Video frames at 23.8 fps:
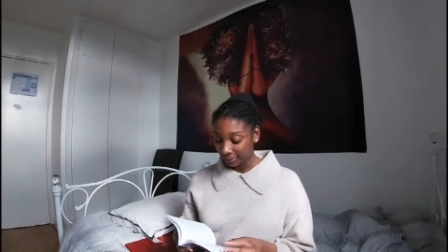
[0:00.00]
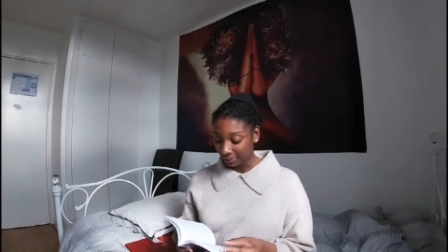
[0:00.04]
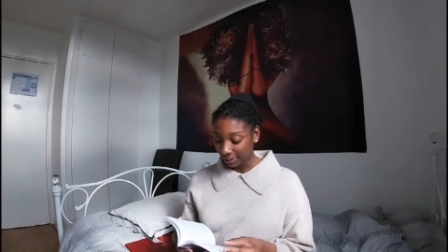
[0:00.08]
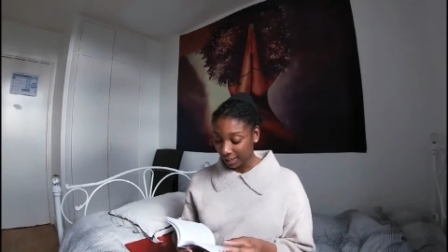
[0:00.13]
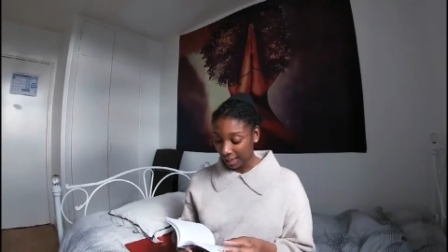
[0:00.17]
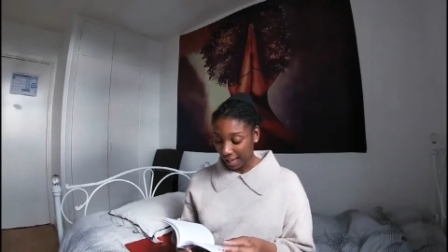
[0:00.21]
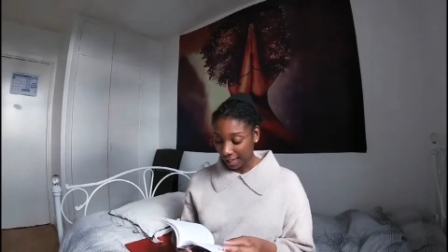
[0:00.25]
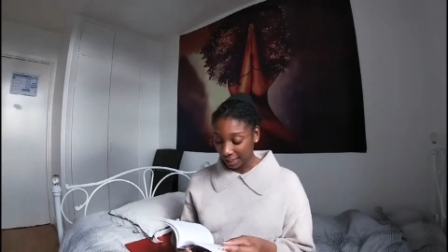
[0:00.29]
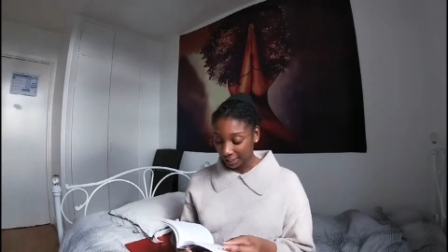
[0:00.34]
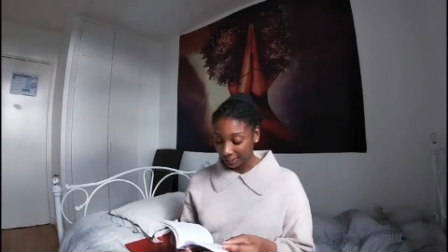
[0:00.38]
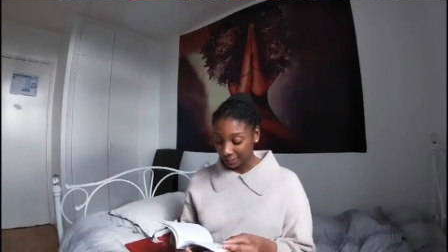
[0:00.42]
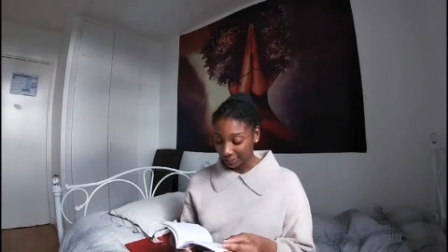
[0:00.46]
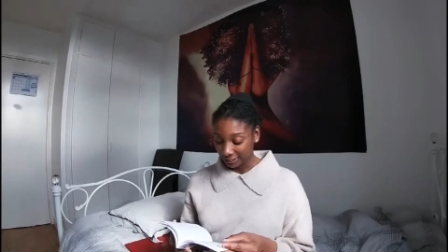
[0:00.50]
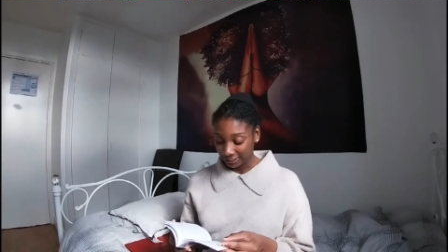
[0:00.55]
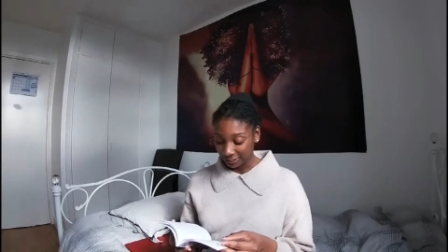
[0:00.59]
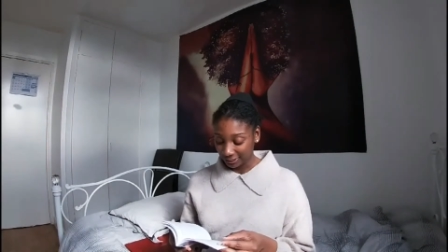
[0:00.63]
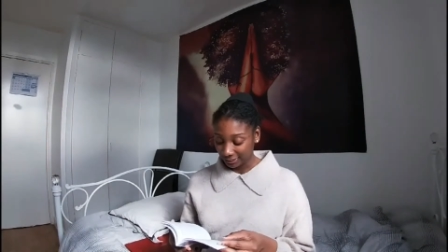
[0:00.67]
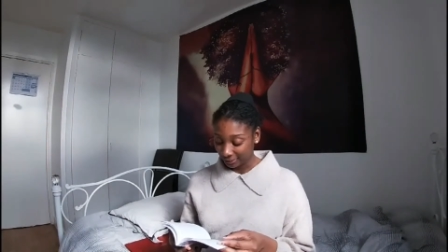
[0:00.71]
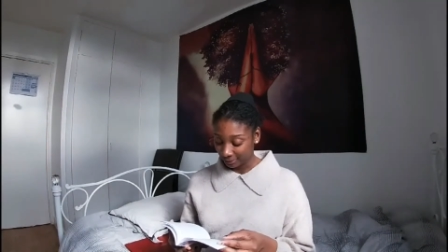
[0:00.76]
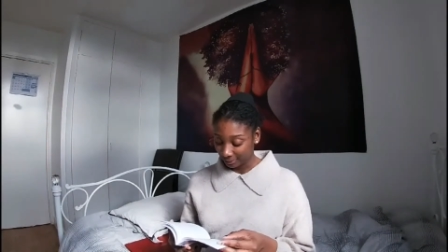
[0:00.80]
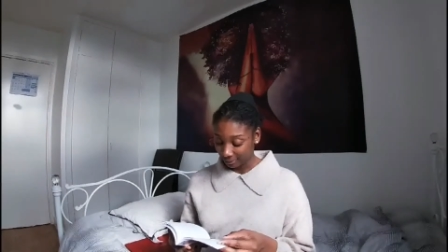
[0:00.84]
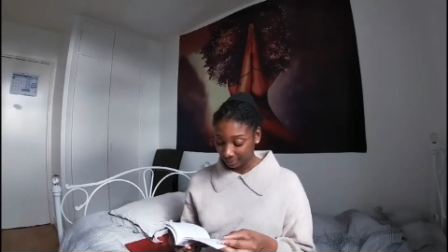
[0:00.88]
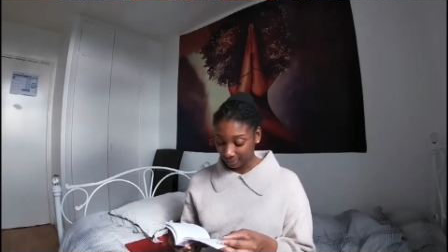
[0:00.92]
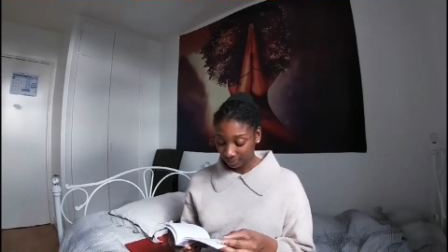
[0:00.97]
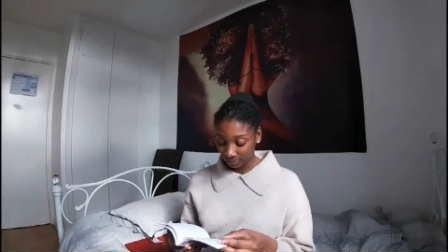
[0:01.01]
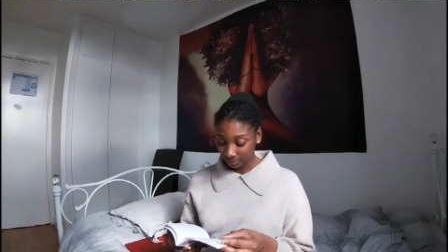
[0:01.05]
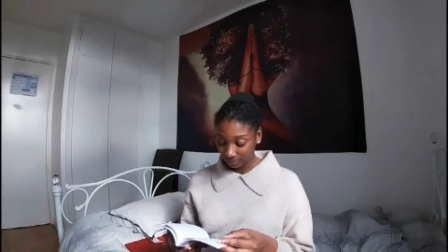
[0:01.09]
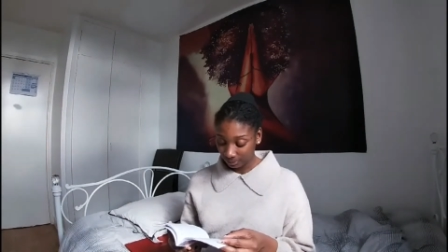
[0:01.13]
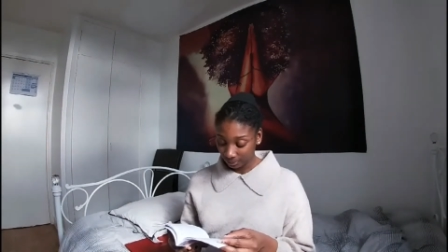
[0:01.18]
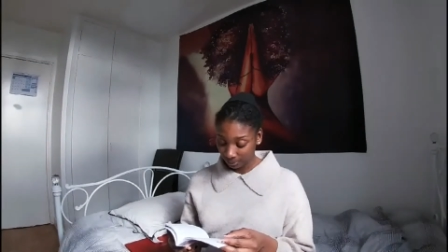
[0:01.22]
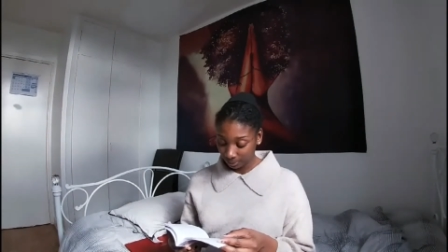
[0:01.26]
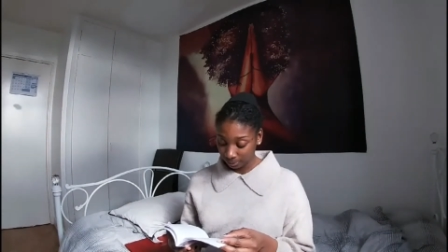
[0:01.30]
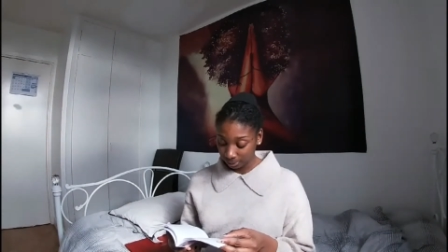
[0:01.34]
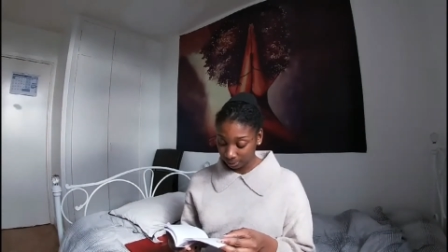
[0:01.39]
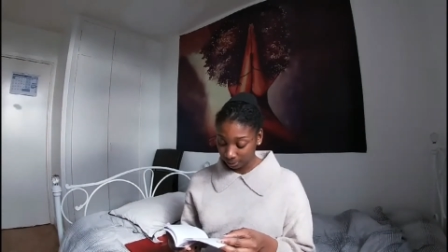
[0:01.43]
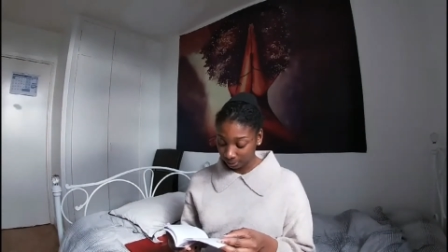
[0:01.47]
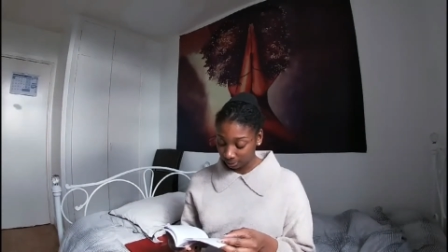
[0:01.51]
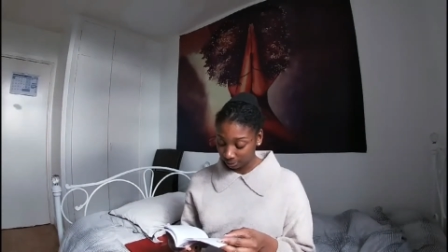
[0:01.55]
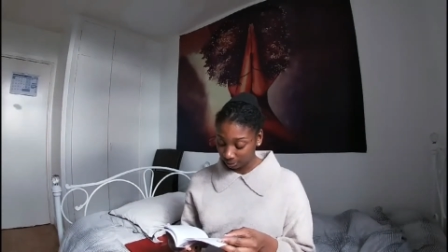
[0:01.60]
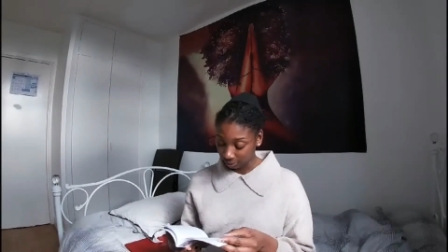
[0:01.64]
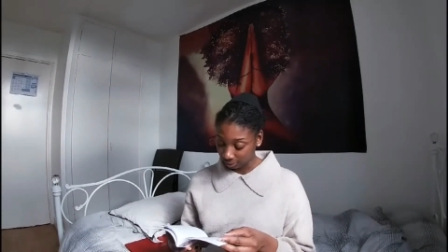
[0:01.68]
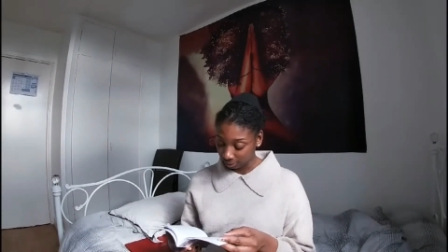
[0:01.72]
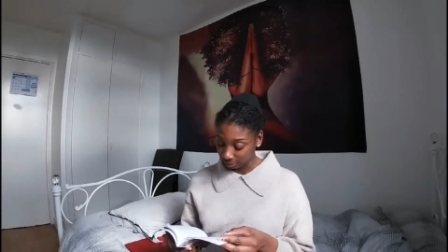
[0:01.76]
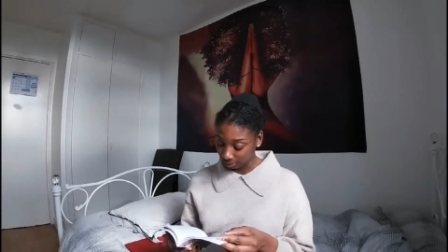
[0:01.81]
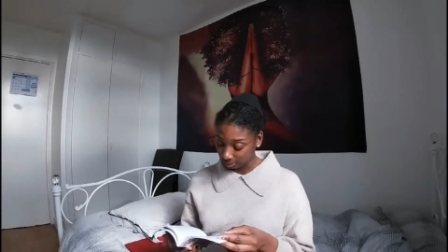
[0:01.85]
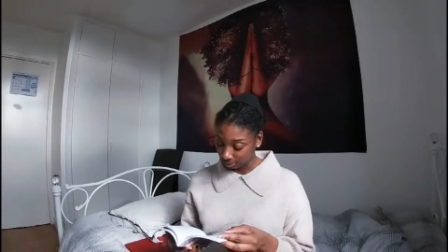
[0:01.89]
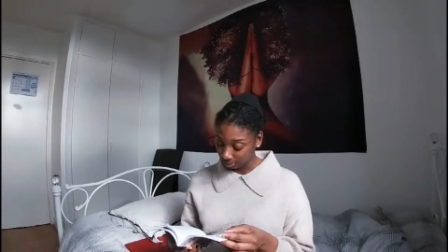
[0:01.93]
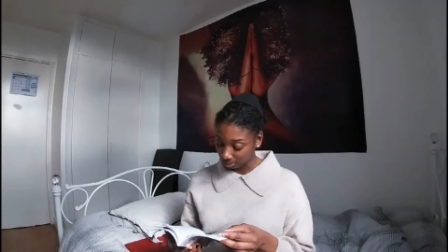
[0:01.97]
That is,
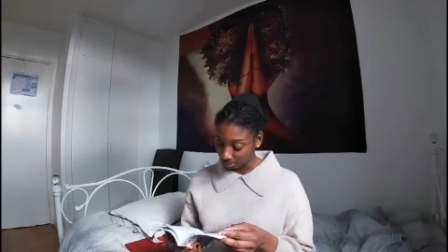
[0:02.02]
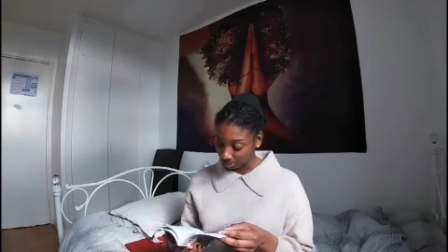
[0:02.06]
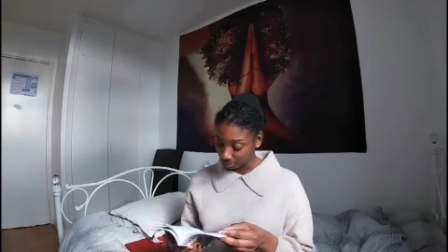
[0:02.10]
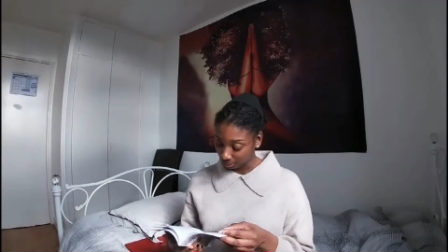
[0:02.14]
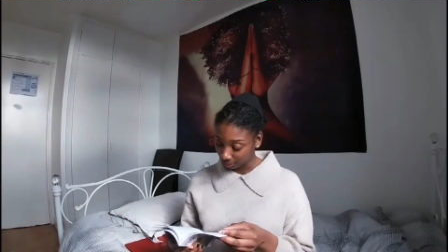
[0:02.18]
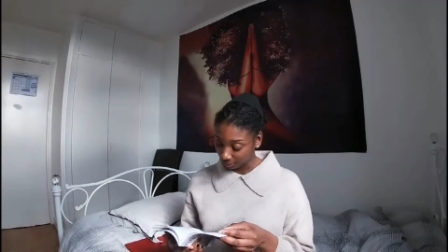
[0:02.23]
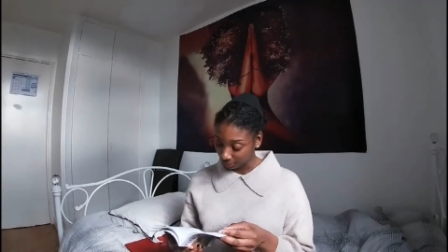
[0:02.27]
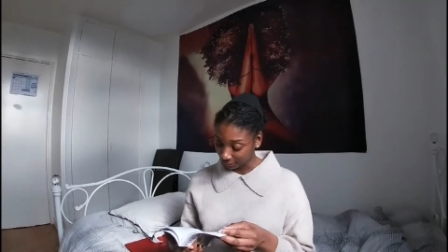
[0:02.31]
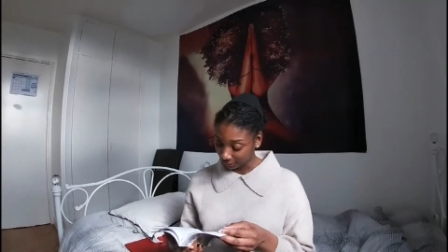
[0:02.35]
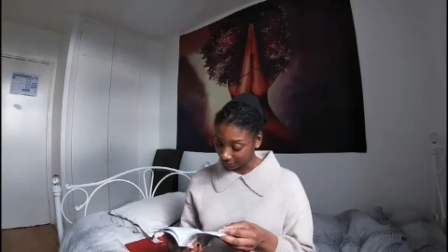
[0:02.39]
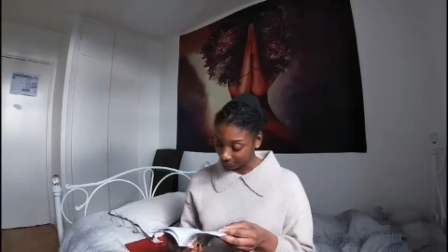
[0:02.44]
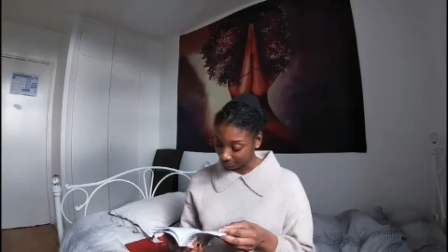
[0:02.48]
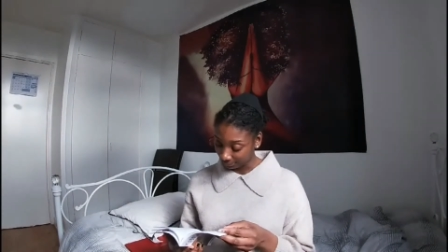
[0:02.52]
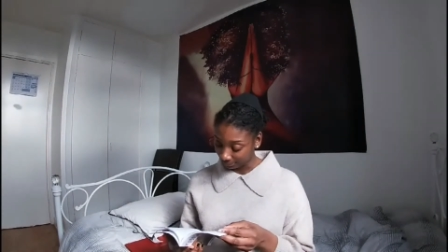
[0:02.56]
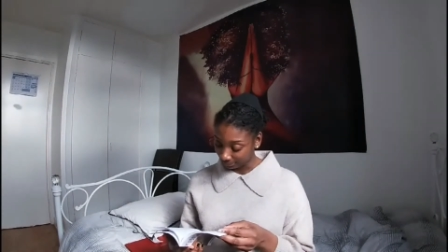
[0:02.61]
boy.